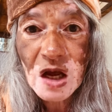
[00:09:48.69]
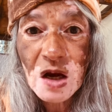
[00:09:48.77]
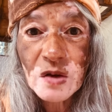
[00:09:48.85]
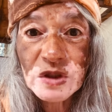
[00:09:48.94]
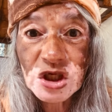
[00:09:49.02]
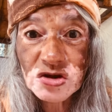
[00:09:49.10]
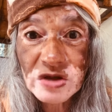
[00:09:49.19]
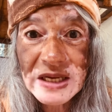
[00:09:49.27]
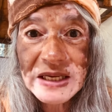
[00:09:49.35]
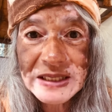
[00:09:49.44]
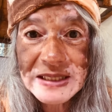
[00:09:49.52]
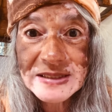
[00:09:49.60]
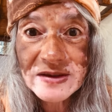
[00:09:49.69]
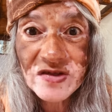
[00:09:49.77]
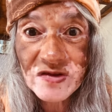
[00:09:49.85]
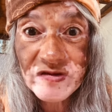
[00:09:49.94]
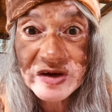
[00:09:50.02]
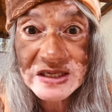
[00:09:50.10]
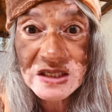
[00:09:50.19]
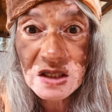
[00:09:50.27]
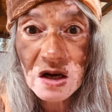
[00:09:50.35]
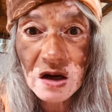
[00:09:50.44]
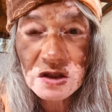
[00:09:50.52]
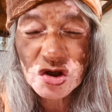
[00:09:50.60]
which really is a 3D
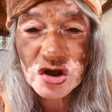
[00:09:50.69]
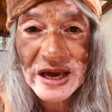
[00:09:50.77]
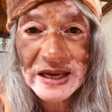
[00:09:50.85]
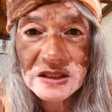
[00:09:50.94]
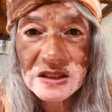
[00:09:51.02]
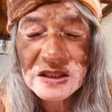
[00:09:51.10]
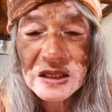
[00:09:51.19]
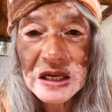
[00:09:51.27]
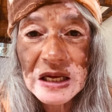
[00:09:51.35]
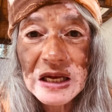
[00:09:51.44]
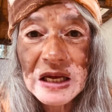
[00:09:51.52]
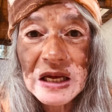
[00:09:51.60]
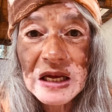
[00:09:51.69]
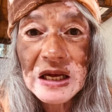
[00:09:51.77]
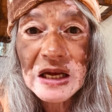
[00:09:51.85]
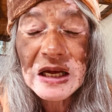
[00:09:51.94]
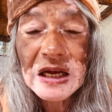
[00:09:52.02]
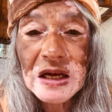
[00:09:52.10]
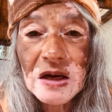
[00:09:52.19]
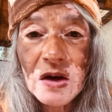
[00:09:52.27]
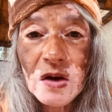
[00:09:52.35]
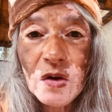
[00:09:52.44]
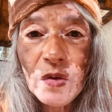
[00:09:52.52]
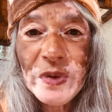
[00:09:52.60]
contract,
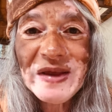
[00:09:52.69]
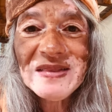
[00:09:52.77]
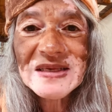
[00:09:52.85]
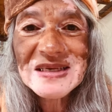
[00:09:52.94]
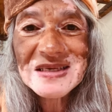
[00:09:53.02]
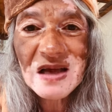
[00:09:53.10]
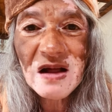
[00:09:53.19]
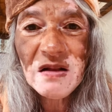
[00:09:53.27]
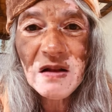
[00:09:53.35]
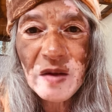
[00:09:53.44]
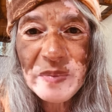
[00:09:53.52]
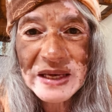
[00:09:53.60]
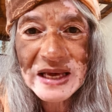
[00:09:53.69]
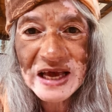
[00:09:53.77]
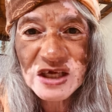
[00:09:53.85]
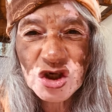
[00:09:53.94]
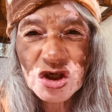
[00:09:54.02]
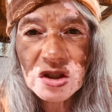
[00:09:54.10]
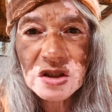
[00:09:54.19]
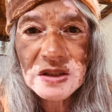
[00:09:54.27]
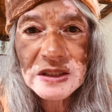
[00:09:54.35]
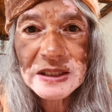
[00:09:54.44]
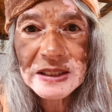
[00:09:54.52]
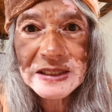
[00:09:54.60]
when the soul
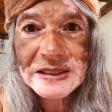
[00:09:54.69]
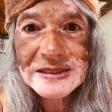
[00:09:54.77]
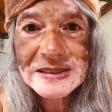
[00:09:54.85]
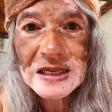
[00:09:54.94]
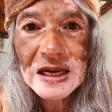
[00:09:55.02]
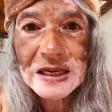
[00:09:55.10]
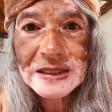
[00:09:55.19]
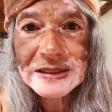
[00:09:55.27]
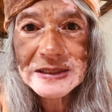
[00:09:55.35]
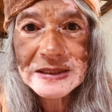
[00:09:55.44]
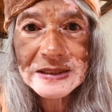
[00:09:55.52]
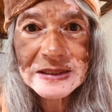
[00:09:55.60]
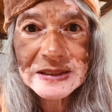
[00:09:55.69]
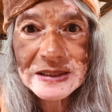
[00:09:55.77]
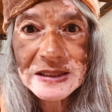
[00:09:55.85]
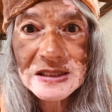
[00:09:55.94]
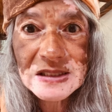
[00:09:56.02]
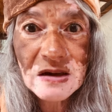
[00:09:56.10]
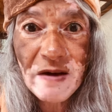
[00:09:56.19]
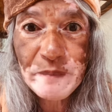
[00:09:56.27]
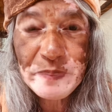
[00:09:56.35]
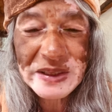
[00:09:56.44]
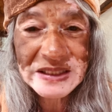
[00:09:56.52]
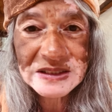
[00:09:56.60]
obligation is is
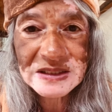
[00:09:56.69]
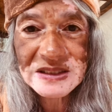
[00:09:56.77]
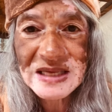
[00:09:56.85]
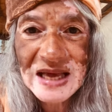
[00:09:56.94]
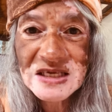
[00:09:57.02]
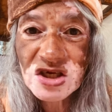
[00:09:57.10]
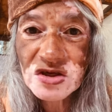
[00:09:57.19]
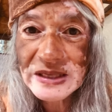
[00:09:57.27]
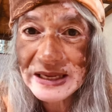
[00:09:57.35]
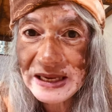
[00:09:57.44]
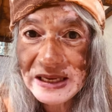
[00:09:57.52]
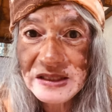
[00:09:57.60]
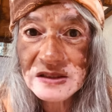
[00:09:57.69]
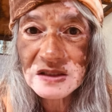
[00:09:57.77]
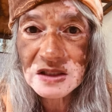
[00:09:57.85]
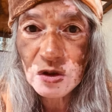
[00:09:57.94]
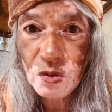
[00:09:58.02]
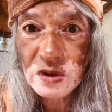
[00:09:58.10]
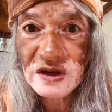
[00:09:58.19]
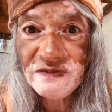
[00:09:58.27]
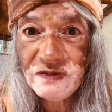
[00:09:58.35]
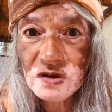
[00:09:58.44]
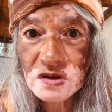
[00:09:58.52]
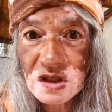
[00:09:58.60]
complete. It has to end in order
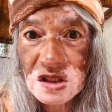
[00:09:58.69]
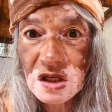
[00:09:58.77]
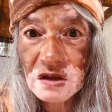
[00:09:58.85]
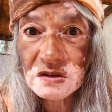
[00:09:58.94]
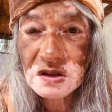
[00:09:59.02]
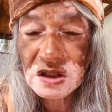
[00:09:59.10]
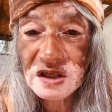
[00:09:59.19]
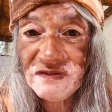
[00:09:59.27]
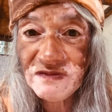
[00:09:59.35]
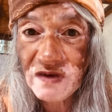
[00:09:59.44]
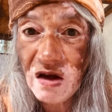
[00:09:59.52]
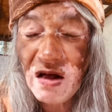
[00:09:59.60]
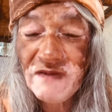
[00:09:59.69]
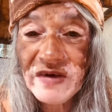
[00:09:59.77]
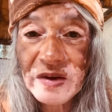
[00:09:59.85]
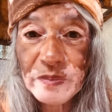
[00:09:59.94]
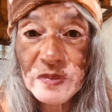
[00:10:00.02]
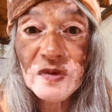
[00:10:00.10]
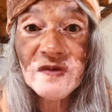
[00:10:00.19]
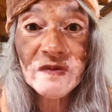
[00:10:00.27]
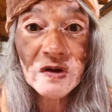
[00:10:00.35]
for your soul to evolve and move